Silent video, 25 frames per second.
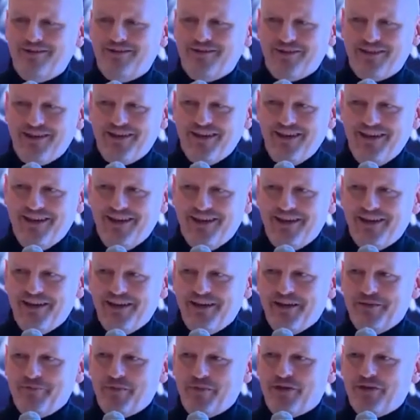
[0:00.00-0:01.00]
Okay?
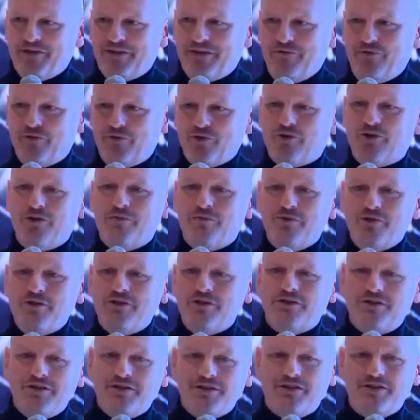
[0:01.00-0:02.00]
Because if your
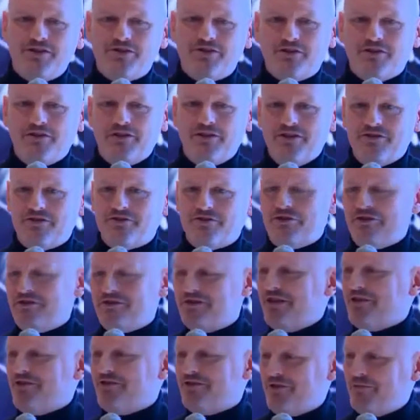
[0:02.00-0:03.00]
community edition is
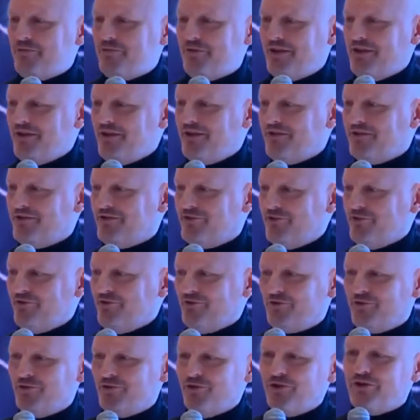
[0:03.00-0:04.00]
just there something
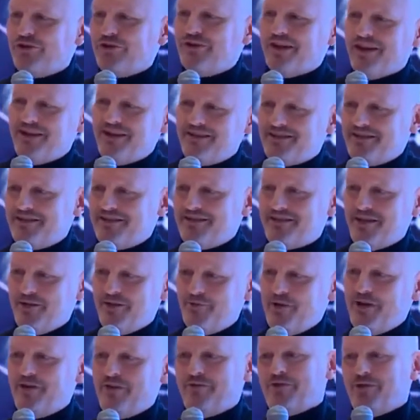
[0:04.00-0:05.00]
to look nice and say,
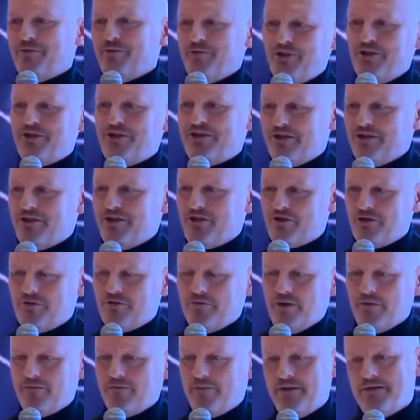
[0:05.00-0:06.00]
we have a community
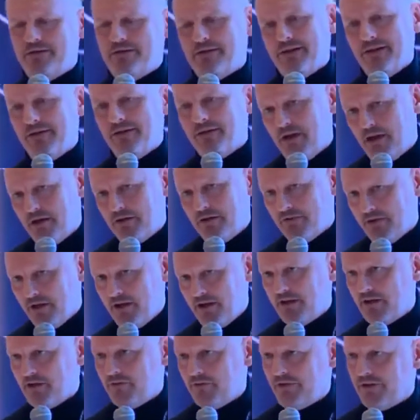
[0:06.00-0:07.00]
edition, but basically you can't do
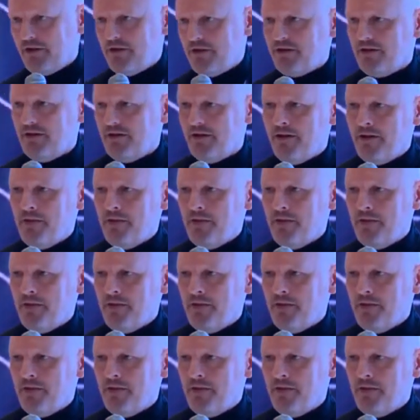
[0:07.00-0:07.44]
anything with it,